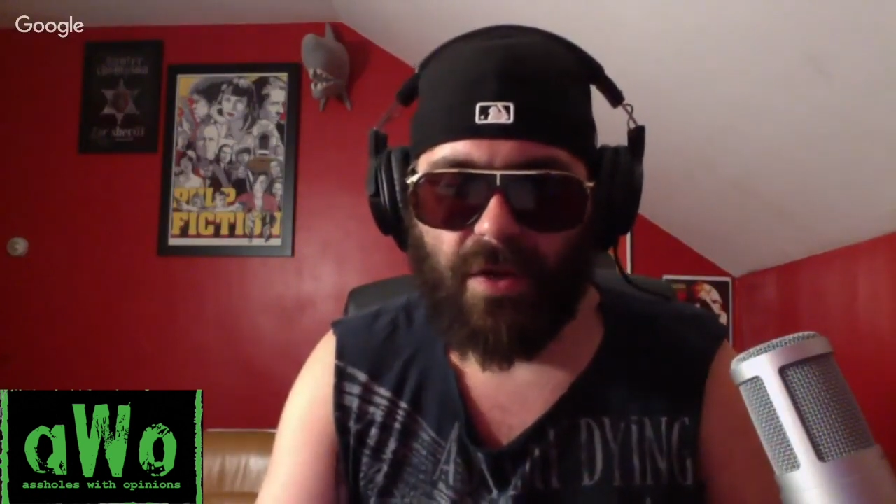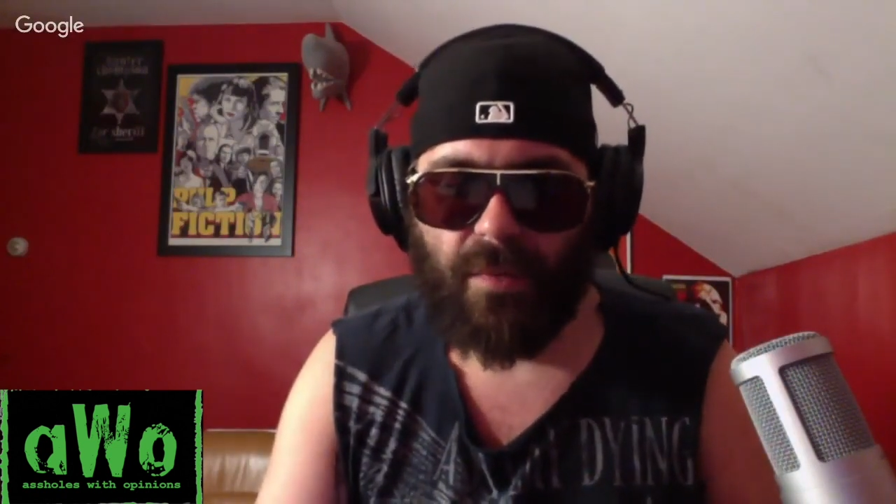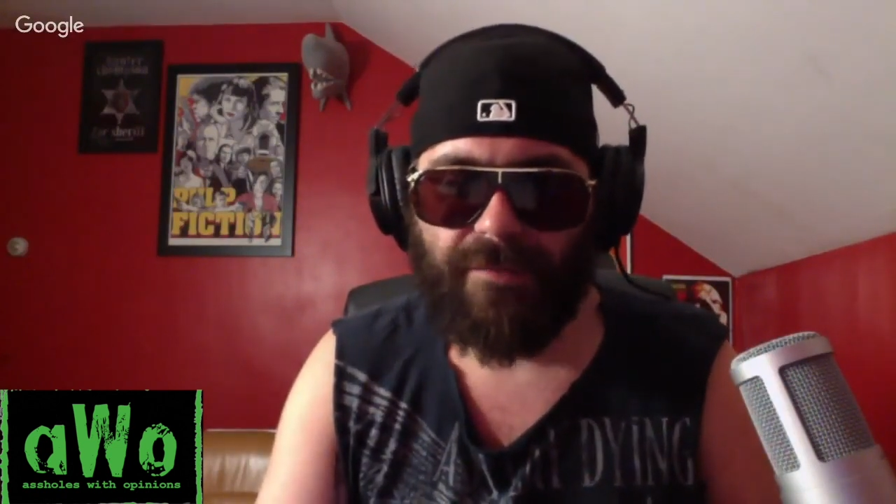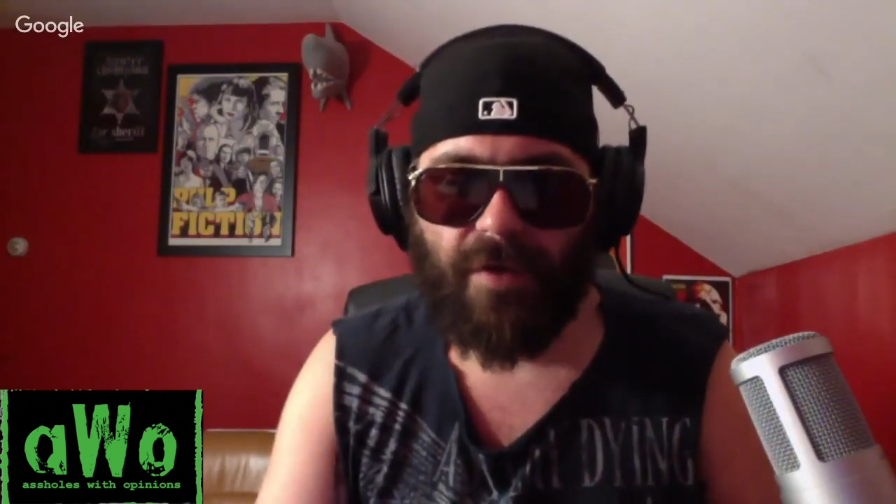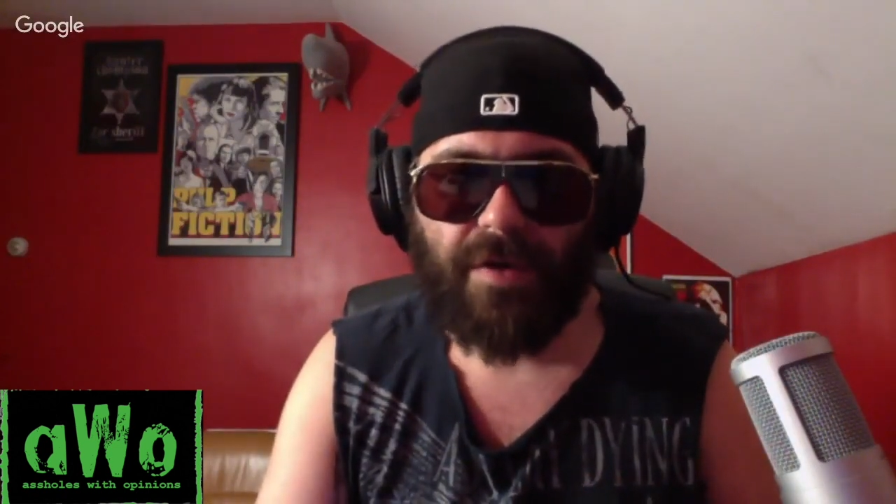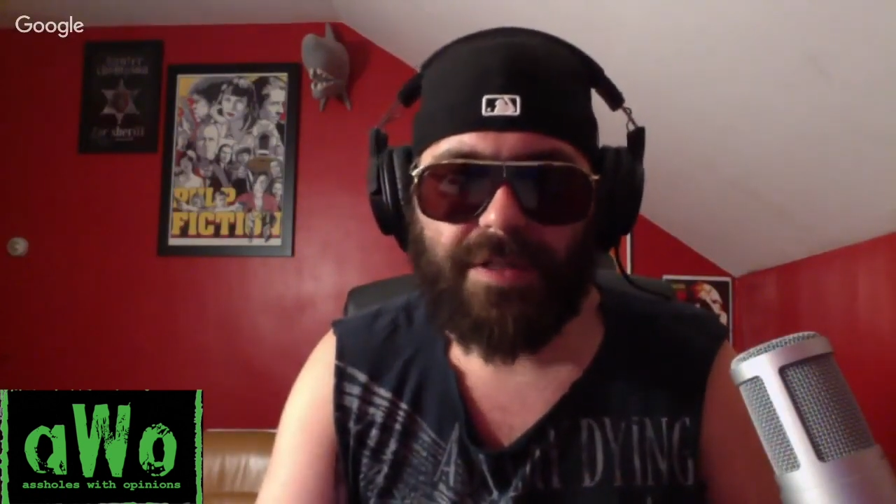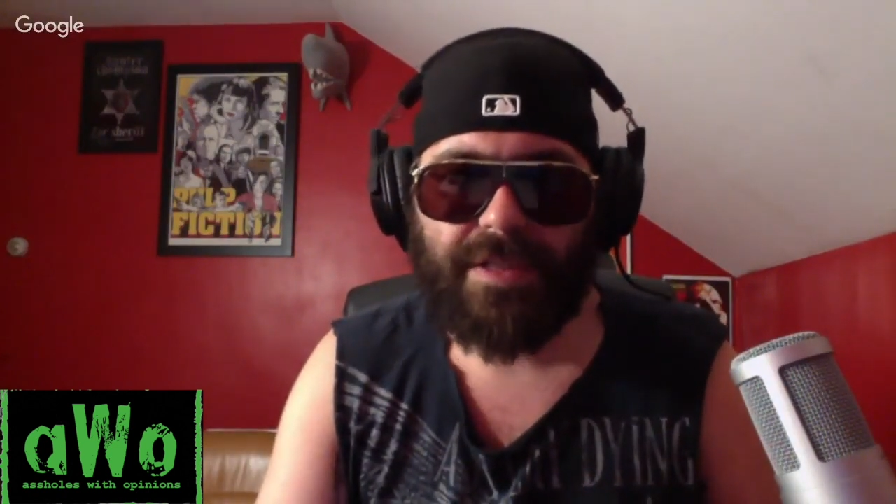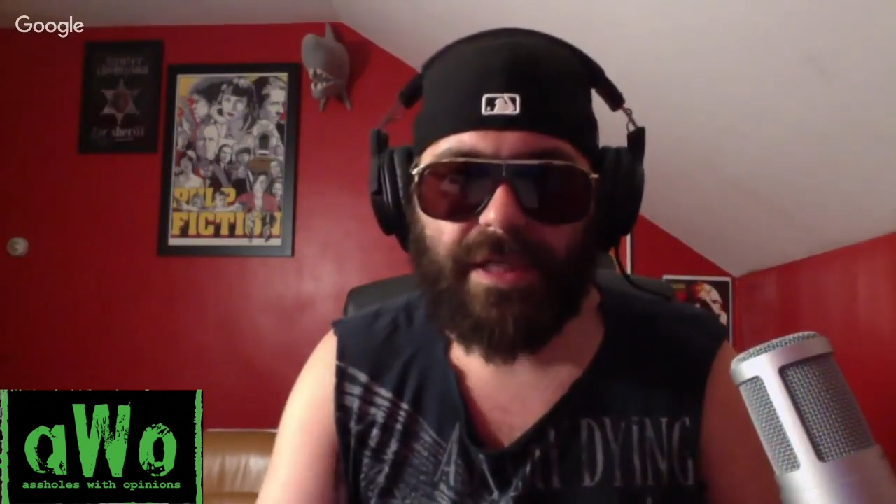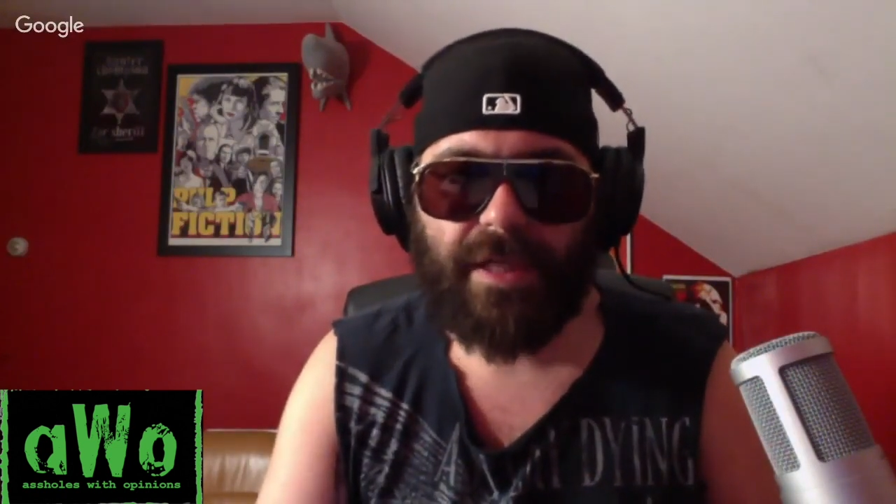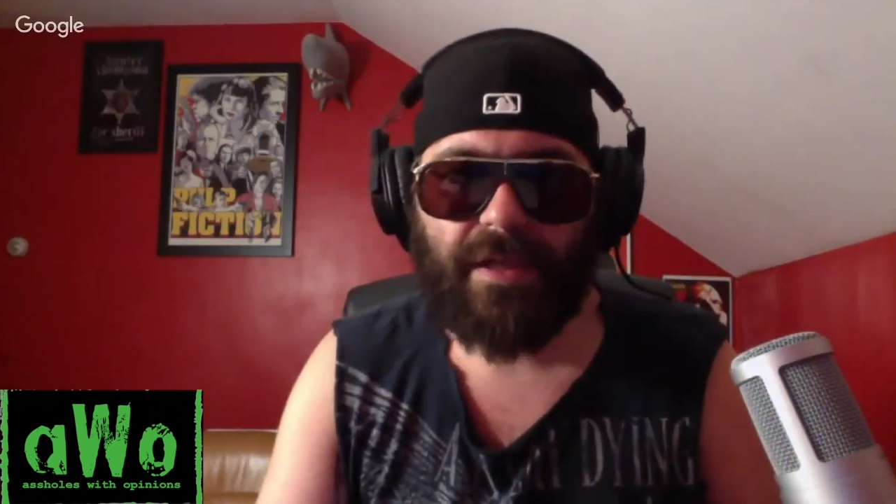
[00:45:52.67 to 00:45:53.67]
We've already
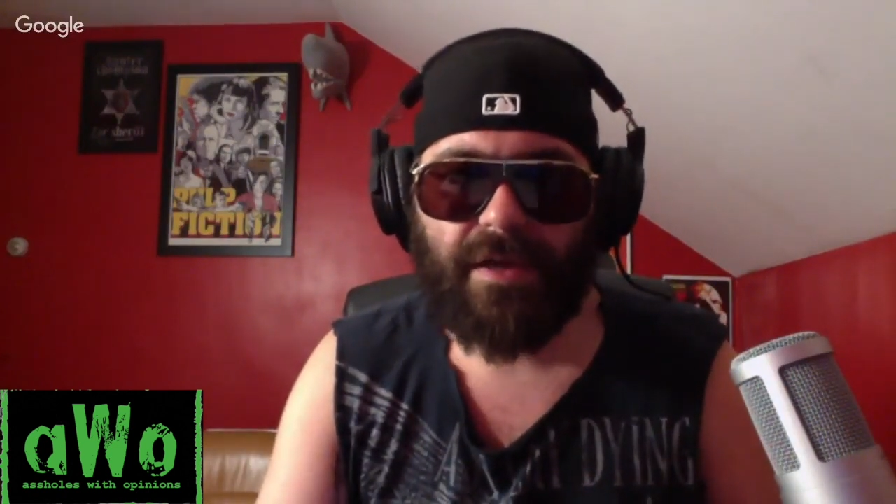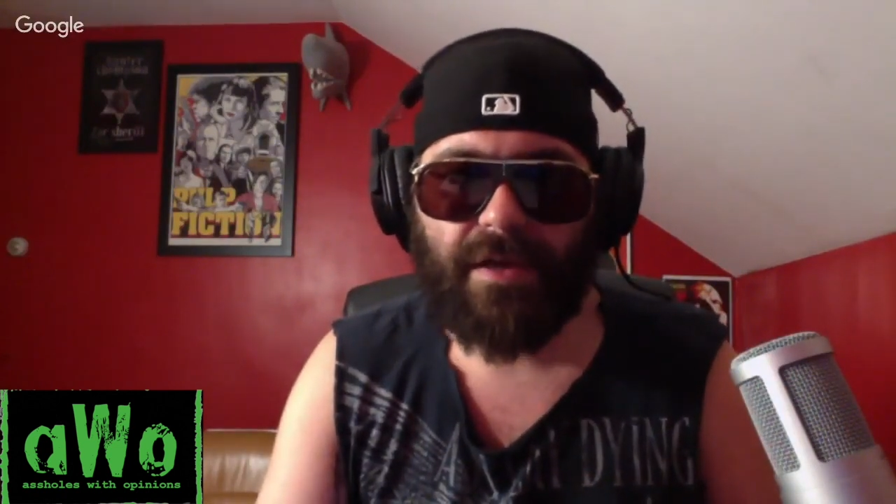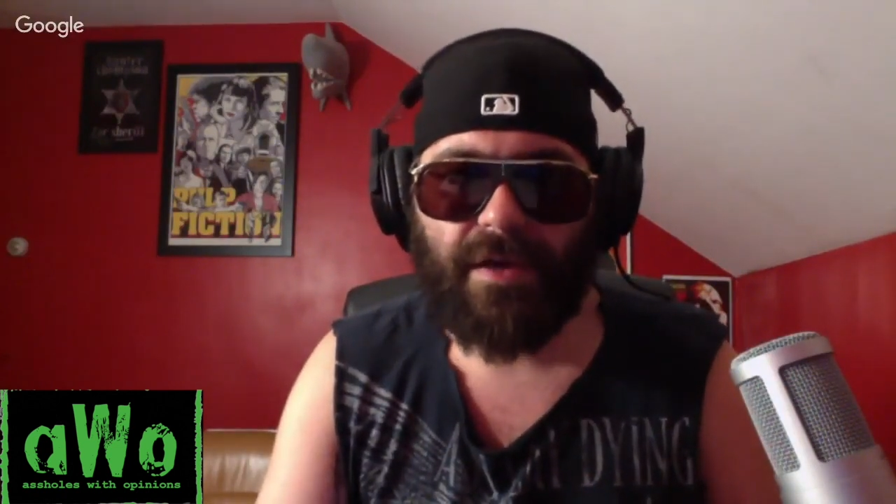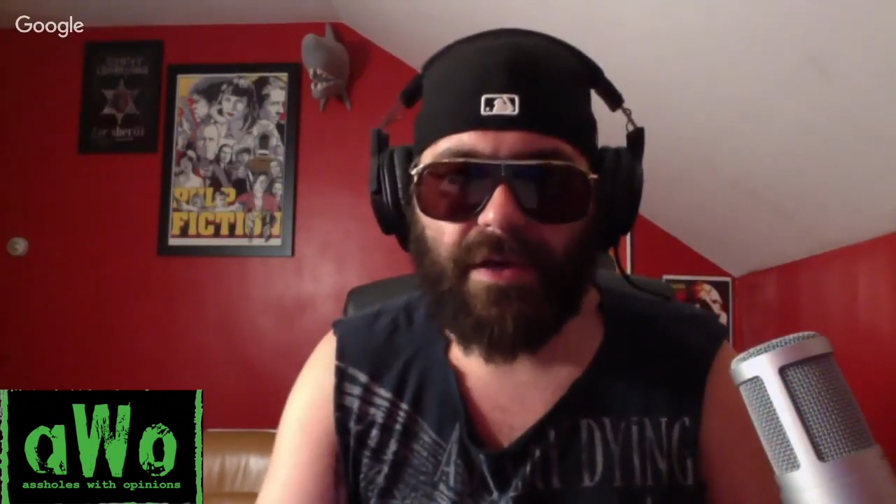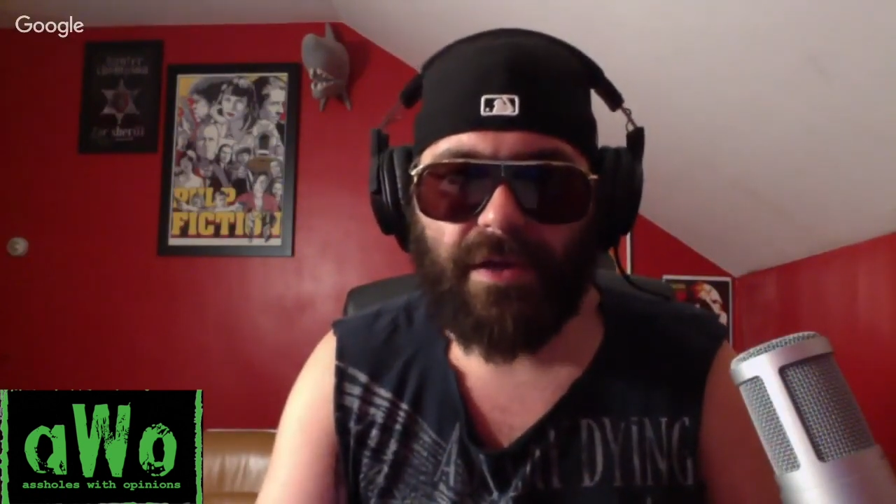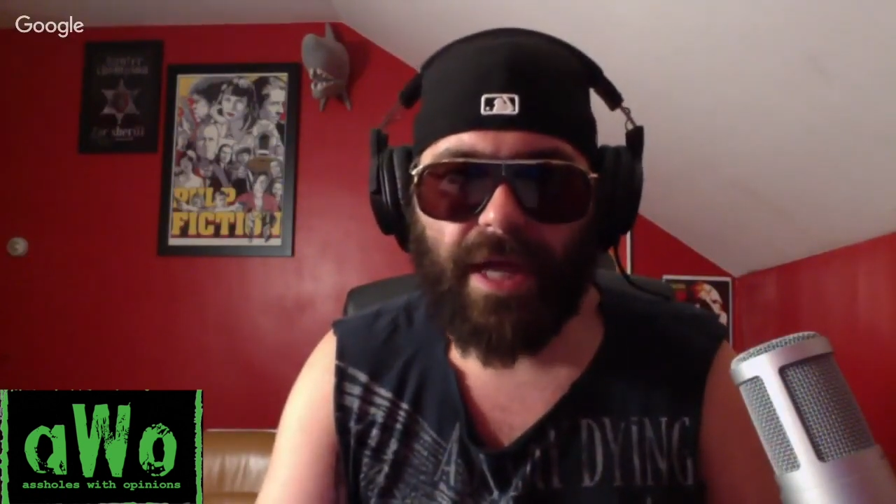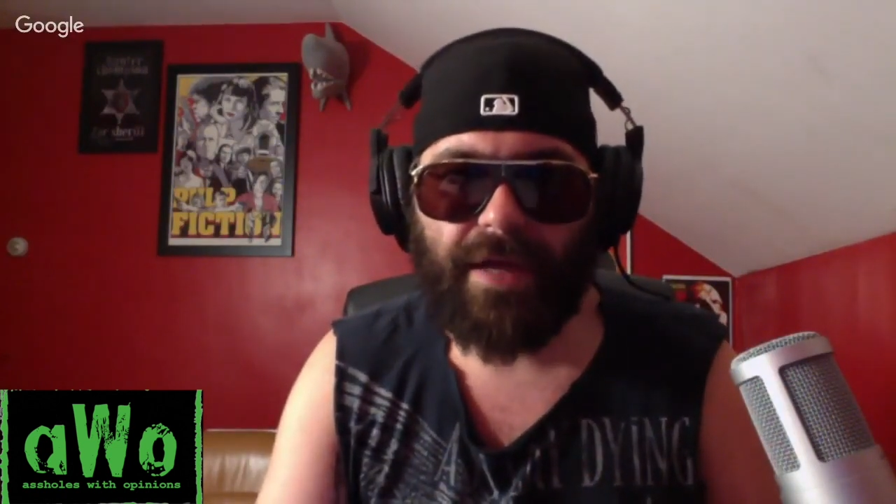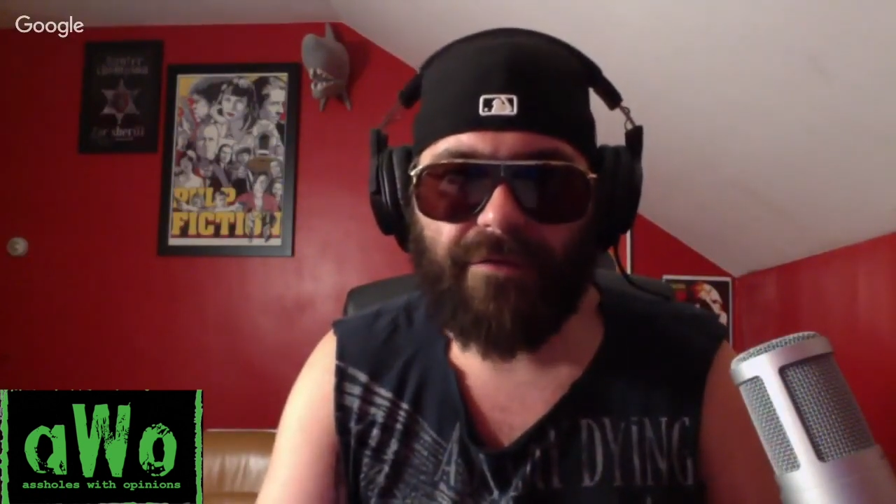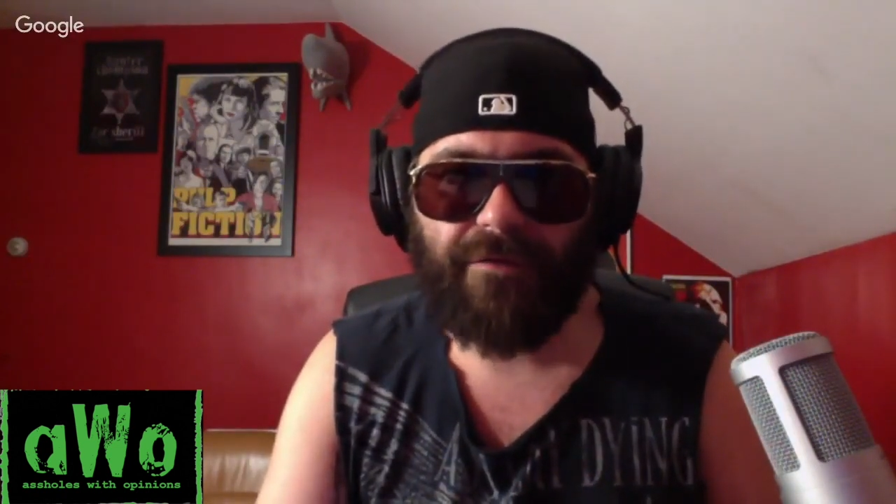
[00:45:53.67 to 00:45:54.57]
seen like